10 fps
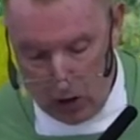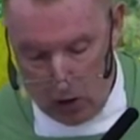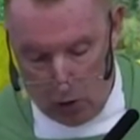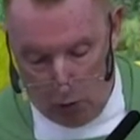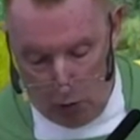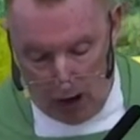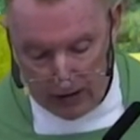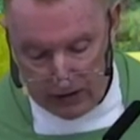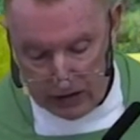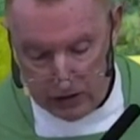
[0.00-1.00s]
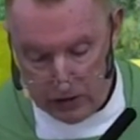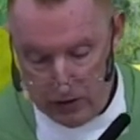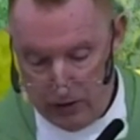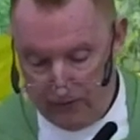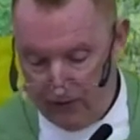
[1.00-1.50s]
who wanted
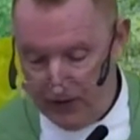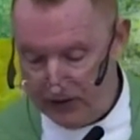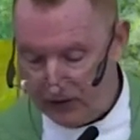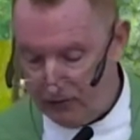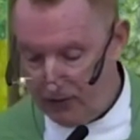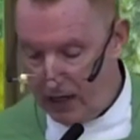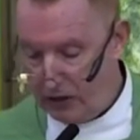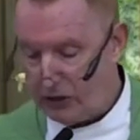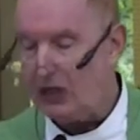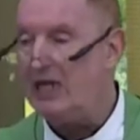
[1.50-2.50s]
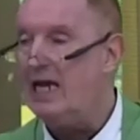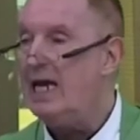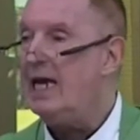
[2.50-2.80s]
good for his creation,